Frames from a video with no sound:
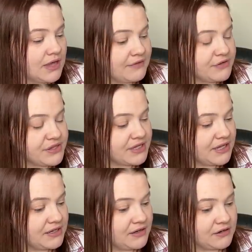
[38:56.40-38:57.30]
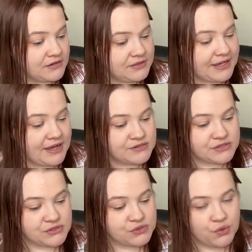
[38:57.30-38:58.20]
everything in here, like, has a
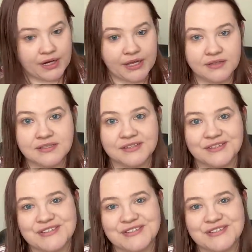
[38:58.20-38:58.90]
story. Has a little